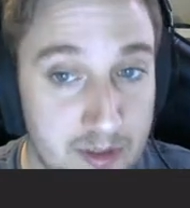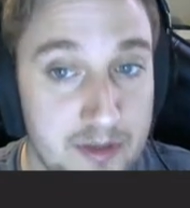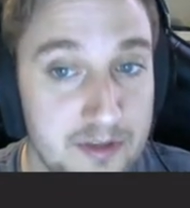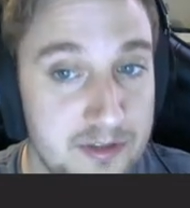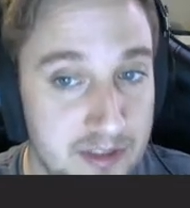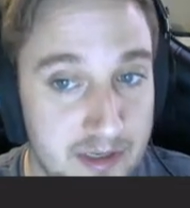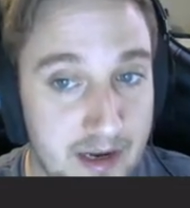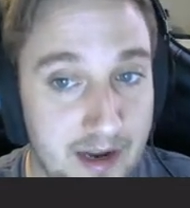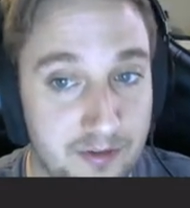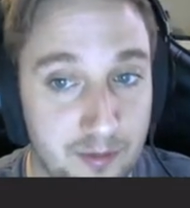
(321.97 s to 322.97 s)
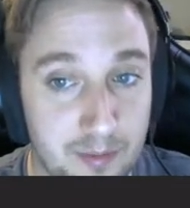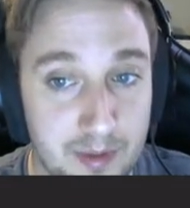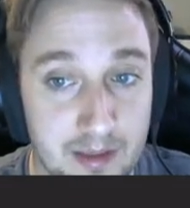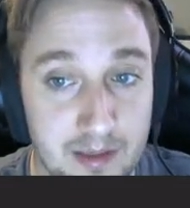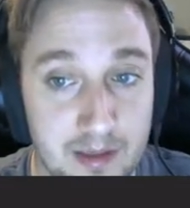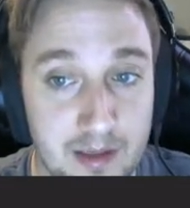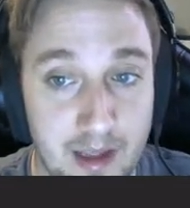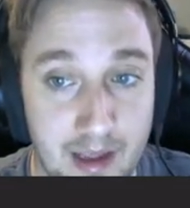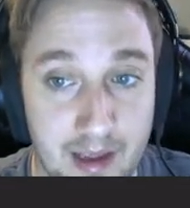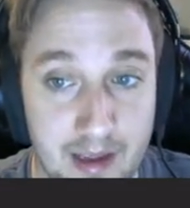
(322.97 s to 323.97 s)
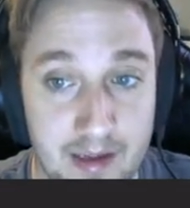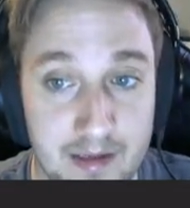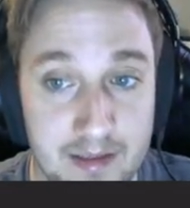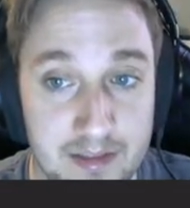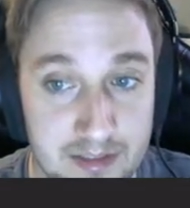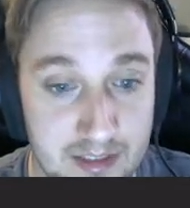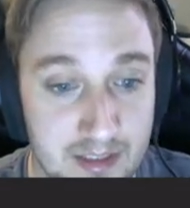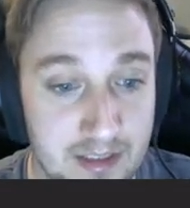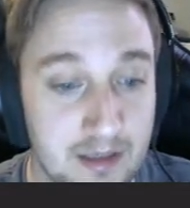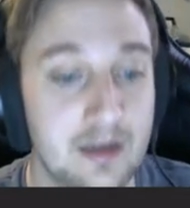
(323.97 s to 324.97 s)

C natural, B, A, C.